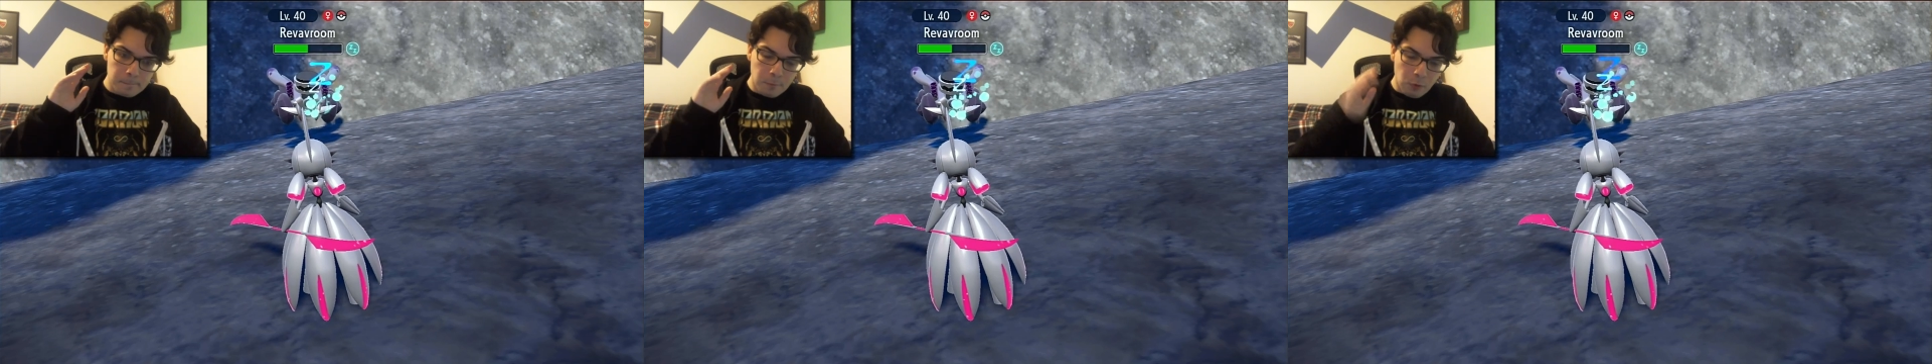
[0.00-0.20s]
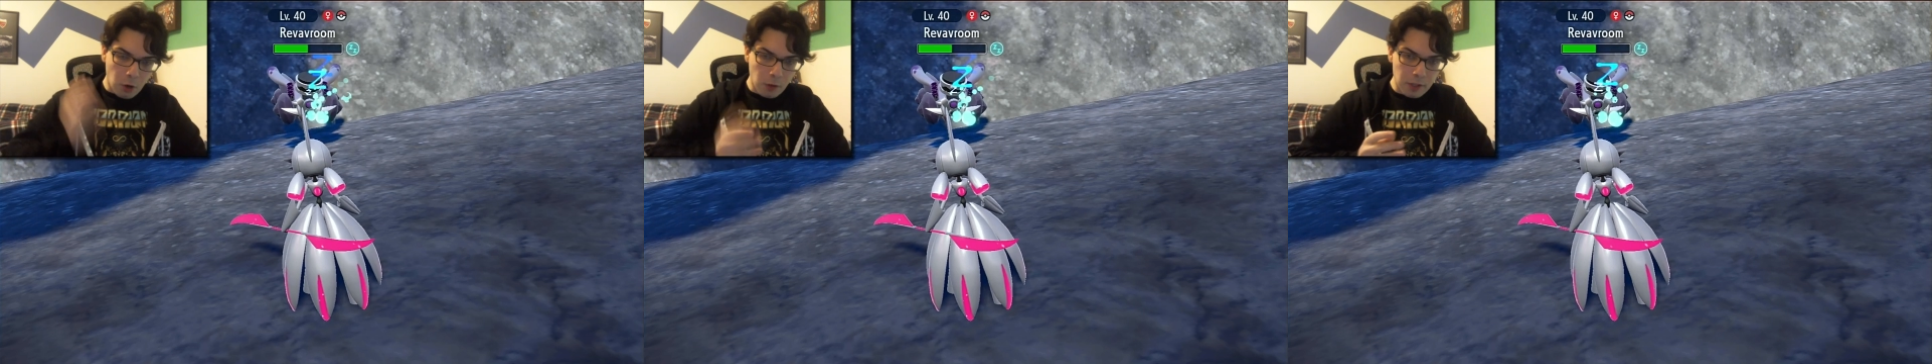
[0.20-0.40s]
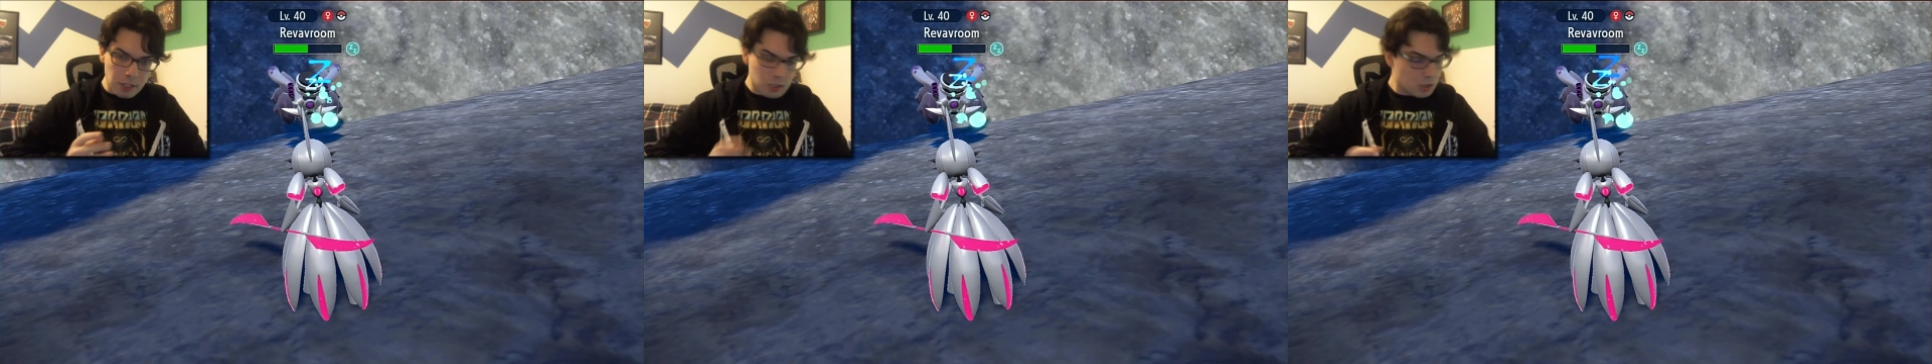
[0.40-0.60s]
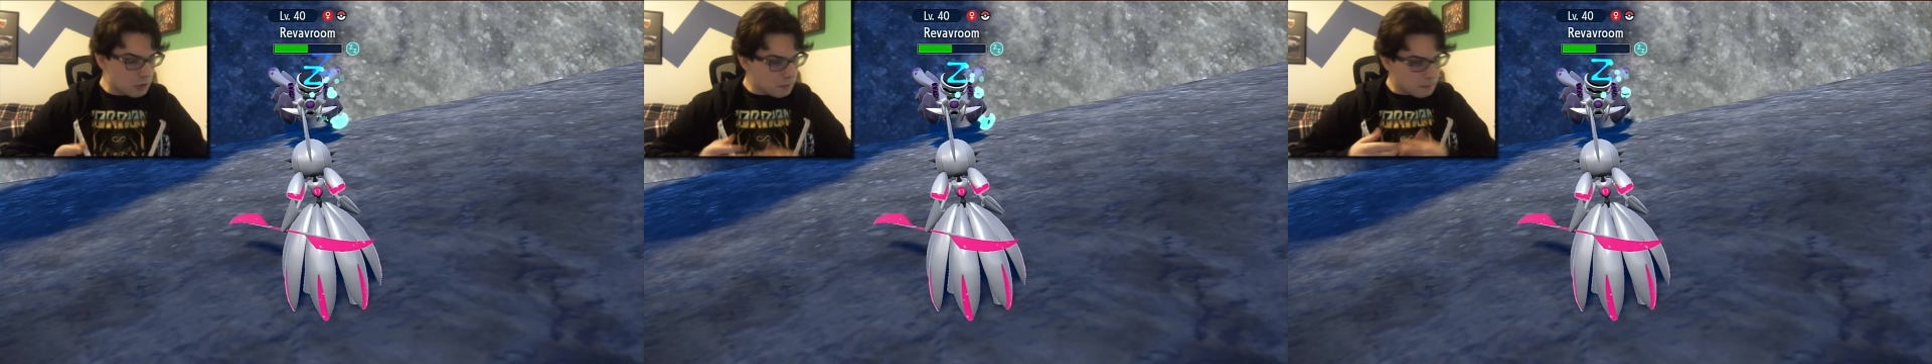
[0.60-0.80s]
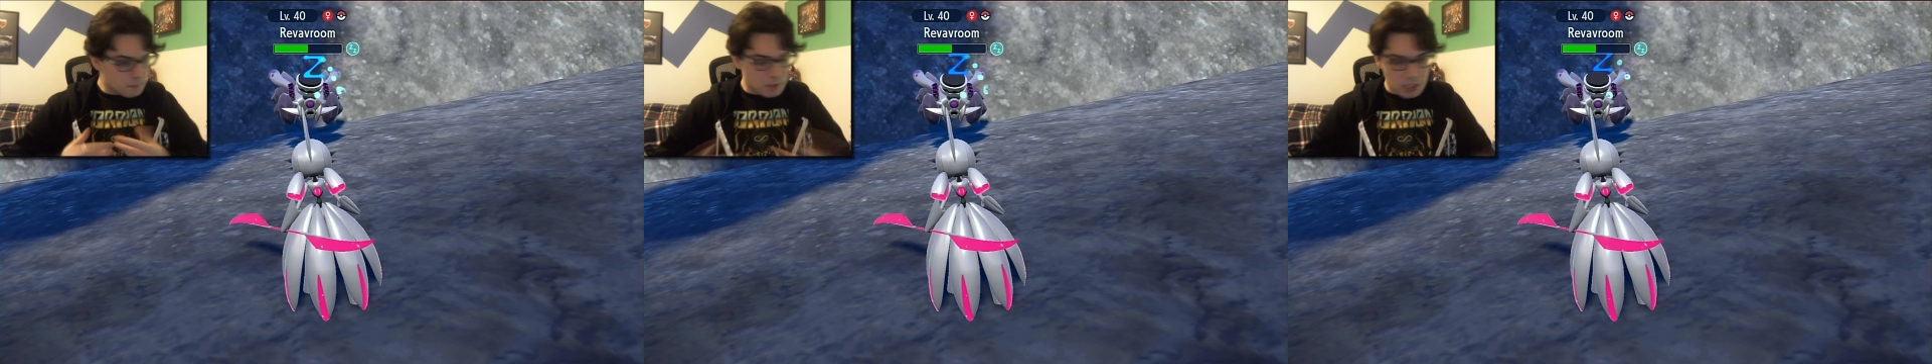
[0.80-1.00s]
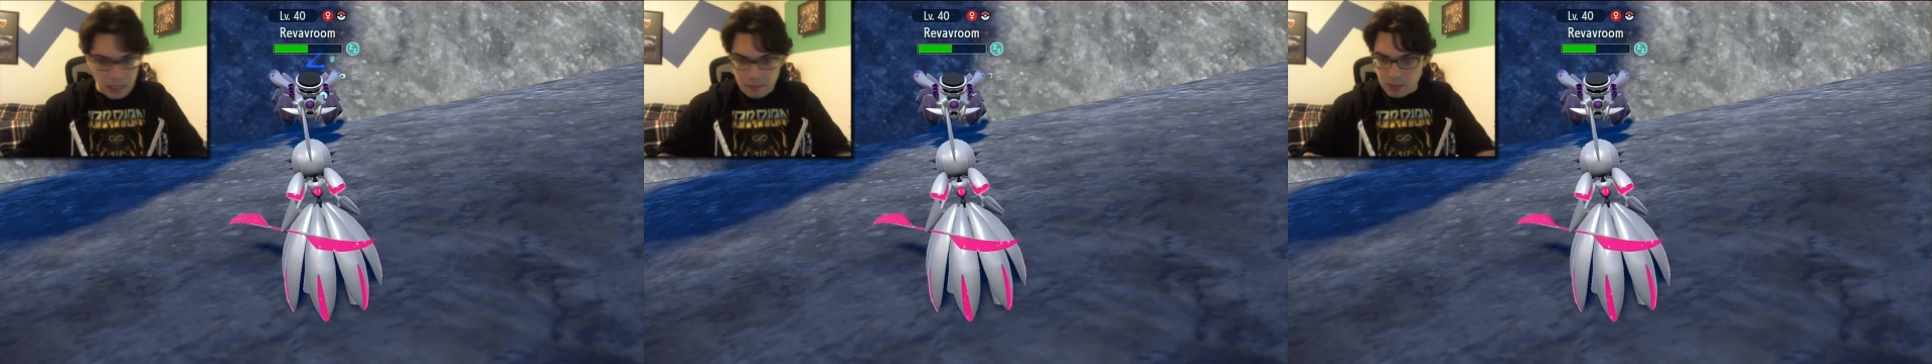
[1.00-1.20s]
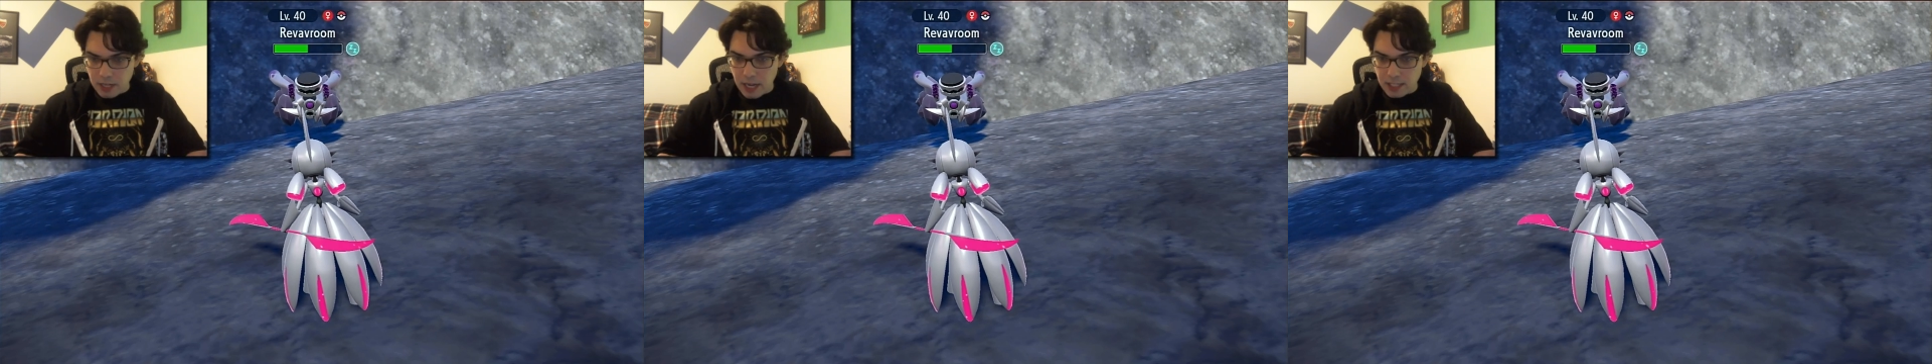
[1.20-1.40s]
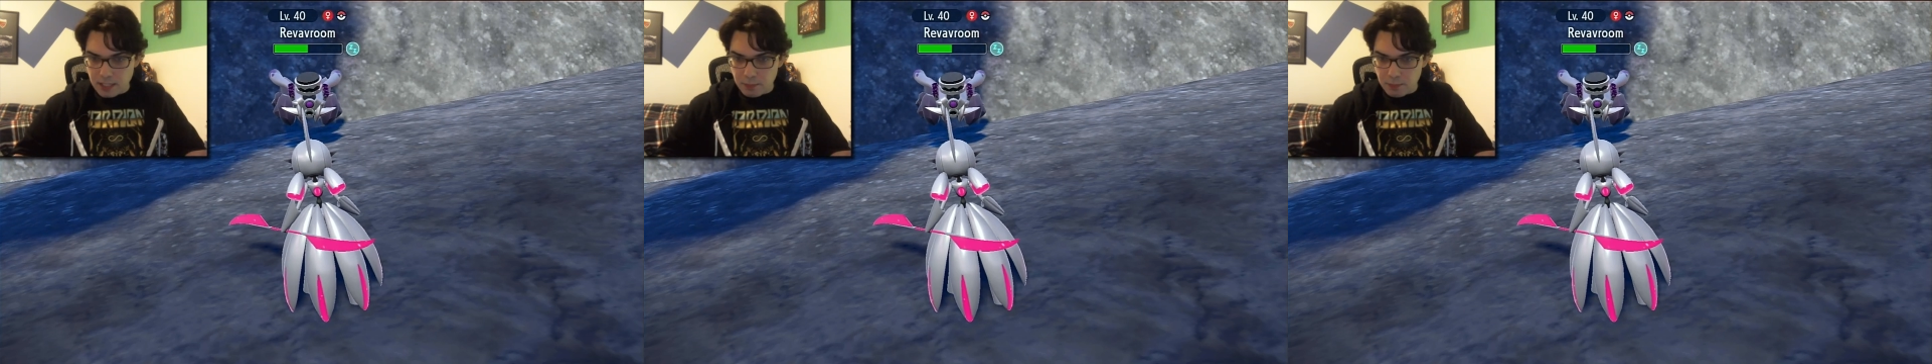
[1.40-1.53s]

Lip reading: For all these, the same stat